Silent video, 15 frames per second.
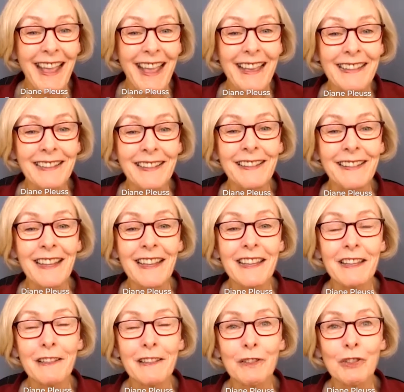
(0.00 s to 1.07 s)
and
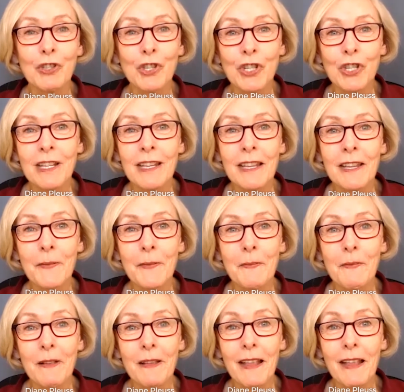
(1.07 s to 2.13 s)
say, gee,
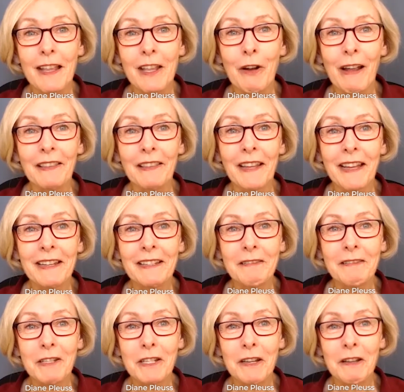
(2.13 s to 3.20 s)
you know, I'd like
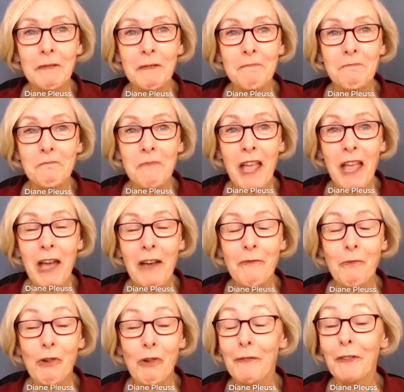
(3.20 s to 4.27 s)
to have
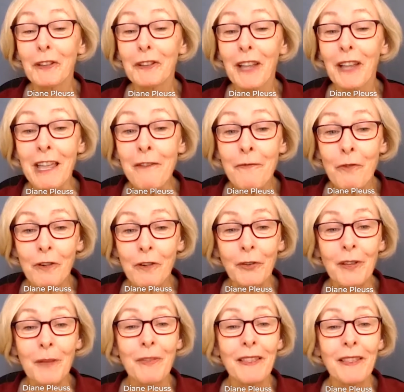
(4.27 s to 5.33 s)
more of a life or
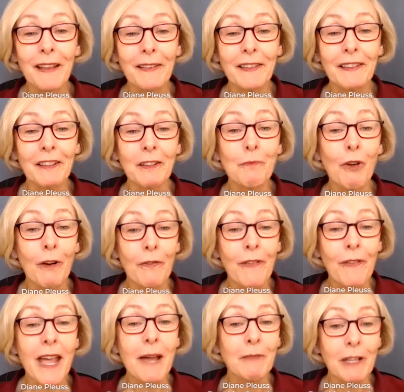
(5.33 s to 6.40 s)
something that's a little more
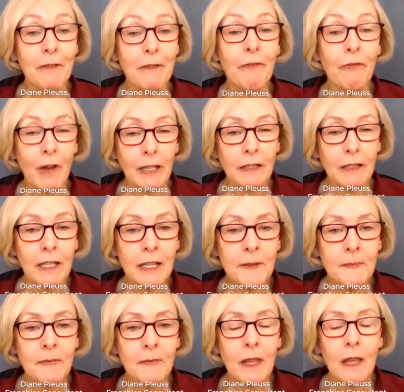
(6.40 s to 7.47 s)
family
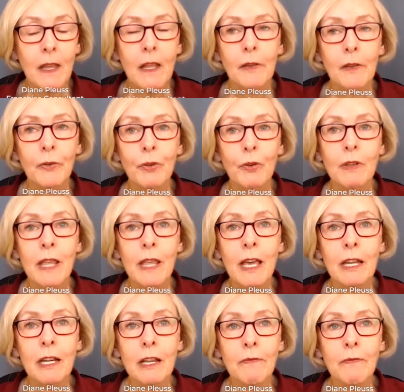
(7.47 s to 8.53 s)
friendly. So
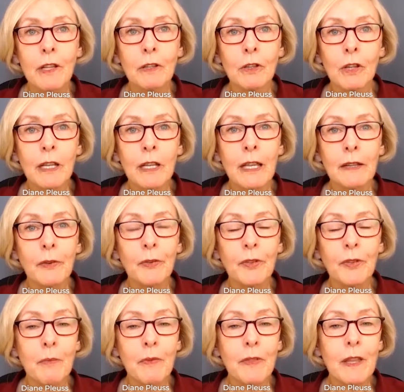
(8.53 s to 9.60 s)
again, if we look at
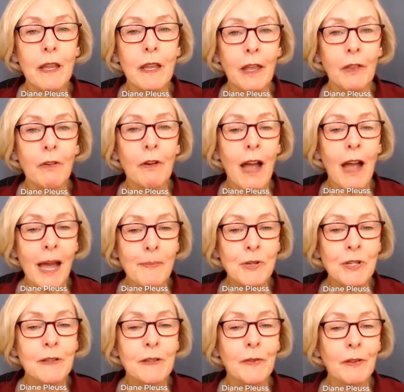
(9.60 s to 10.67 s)
some of the other
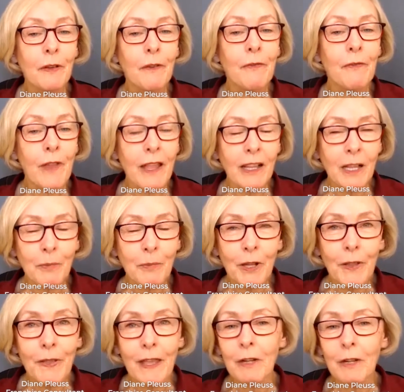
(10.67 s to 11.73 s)
options
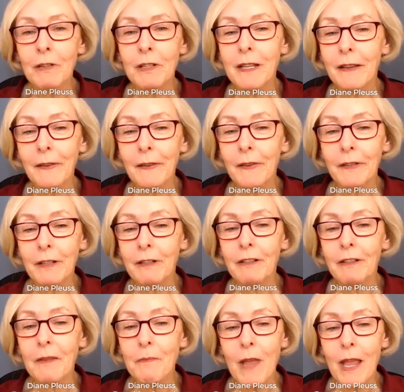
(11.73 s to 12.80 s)
available, they don't
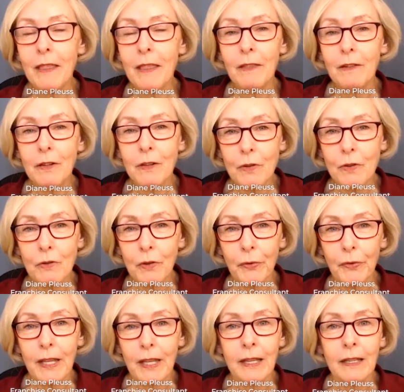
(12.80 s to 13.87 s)
necessarily make the
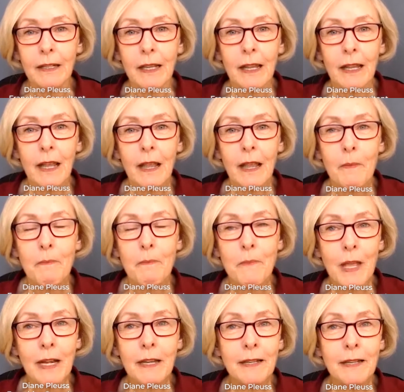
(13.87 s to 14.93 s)
news and
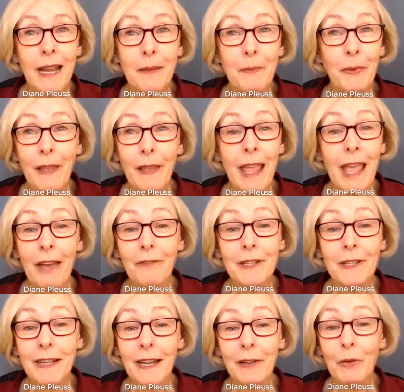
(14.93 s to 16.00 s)
many times they
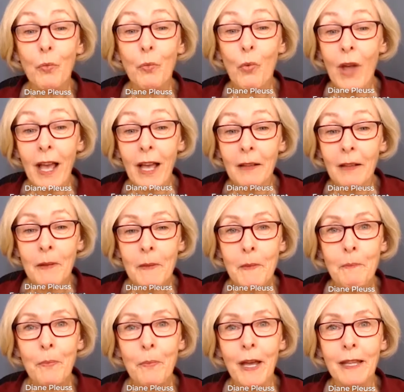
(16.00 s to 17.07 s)
have done well,
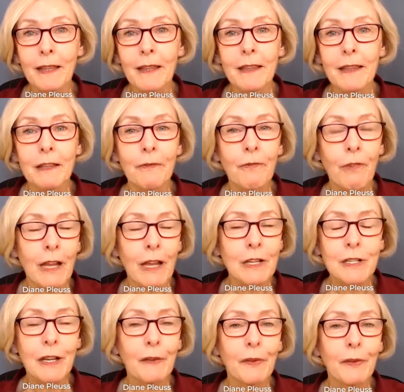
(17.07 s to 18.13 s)
but the
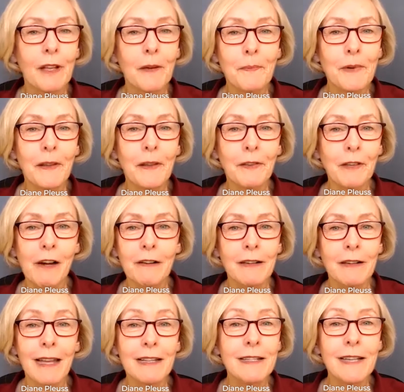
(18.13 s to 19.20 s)
franchise companies are
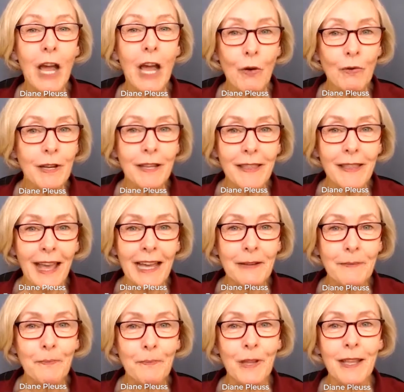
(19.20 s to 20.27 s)
not touting
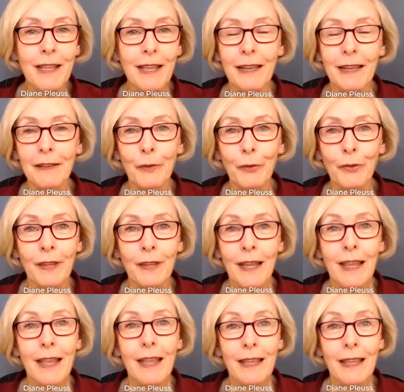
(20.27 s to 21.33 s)
that because
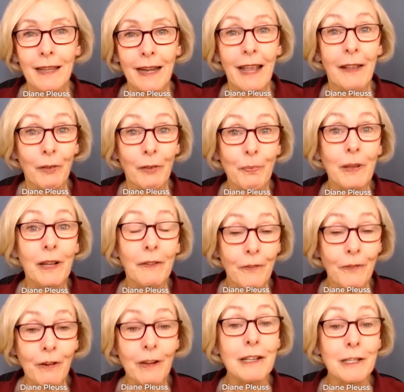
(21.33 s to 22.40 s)
it has been a very